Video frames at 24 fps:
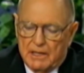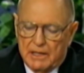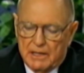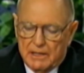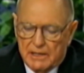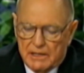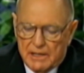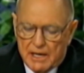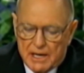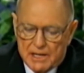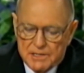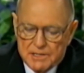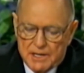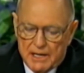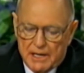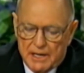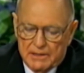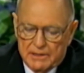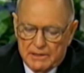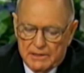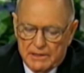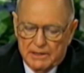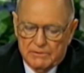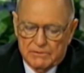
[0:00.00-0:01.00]
And he cast
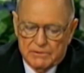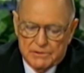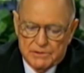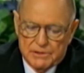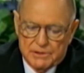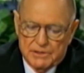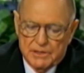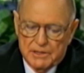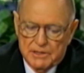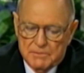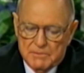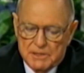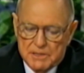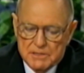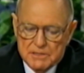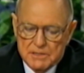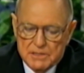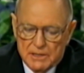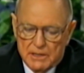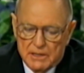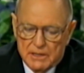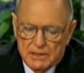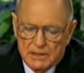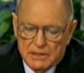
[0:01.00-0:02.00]
out devils or
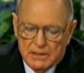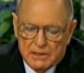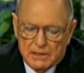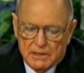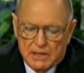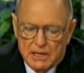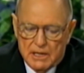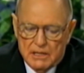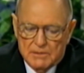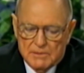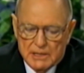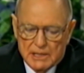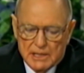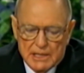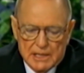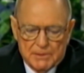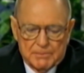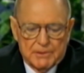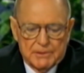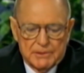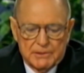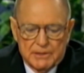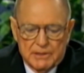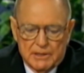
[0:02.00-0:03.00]
demons. And there came a
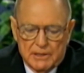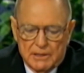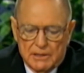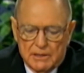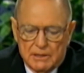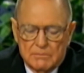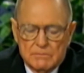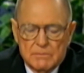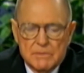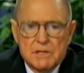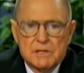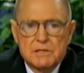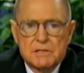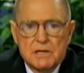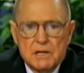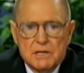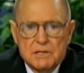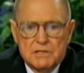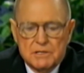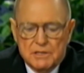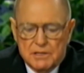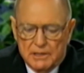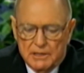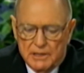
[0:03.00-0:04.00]
leper to him,
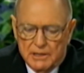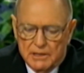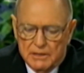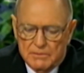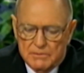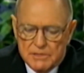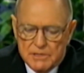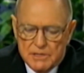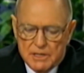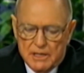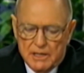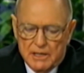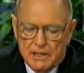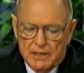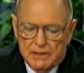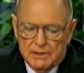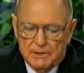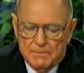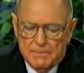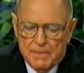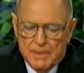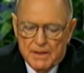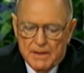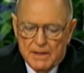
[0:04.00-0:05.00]
beseeching him,
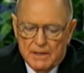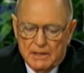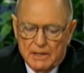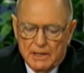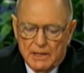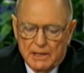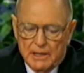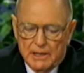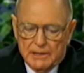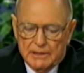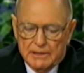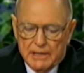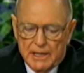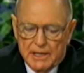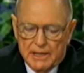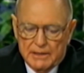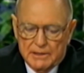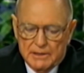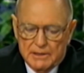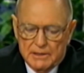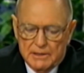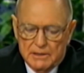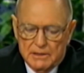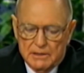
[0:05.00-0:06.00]
saying, kneeling
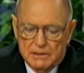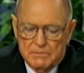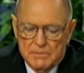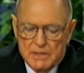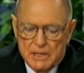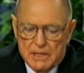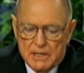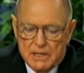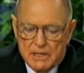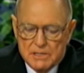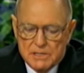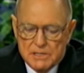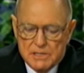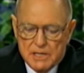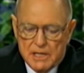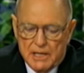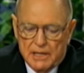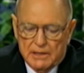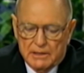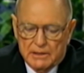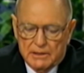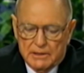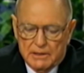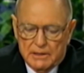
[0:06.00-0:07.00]
down to him, and
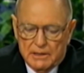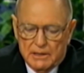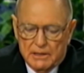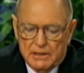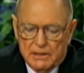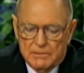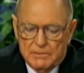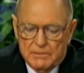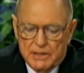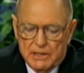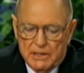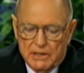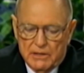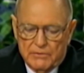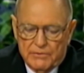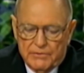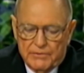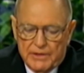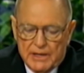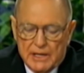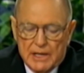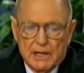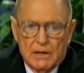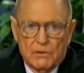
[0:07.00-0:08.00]
saying unto him,
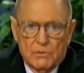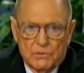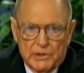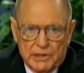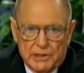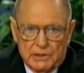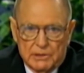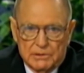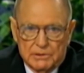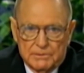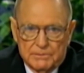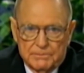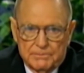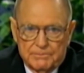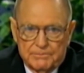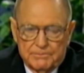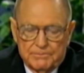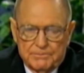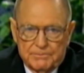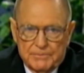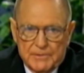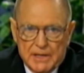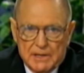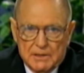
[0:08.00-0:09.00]
If thou wilt.
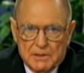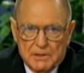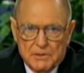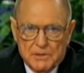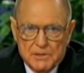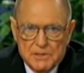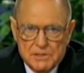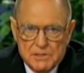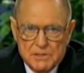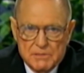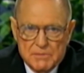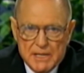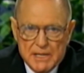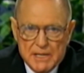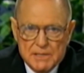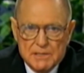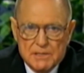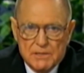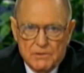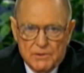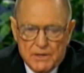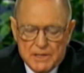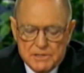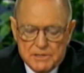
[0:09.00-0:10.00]
Now notice the
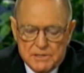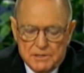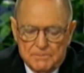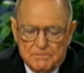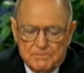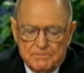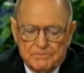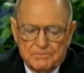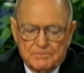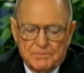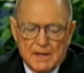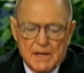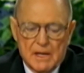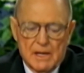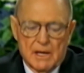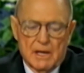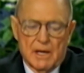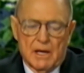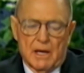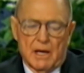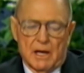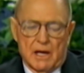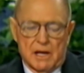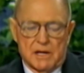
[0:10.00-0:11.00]
man's question.
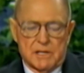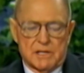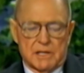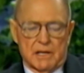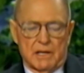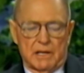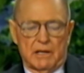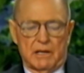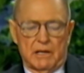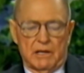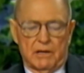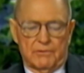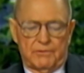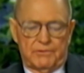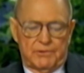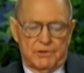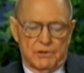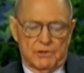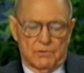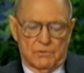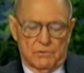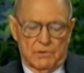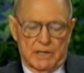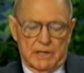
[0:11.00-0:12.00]
He said, If
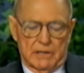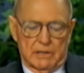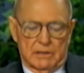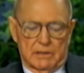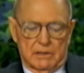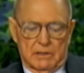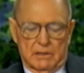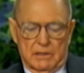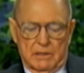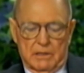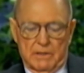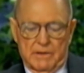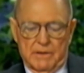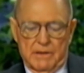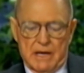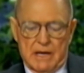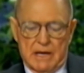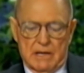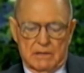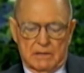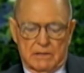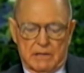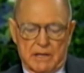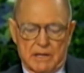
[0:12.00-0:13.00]
you will,
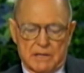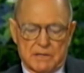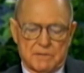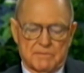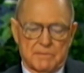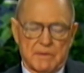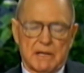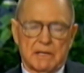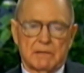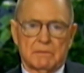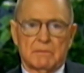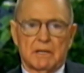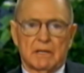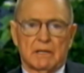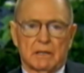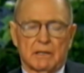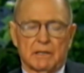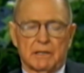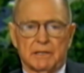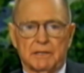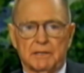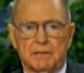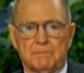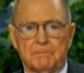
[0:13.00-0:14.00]
thou canst make me
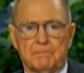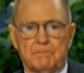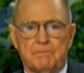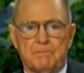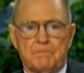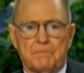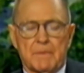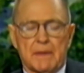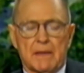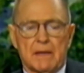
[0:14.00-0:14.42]
clean.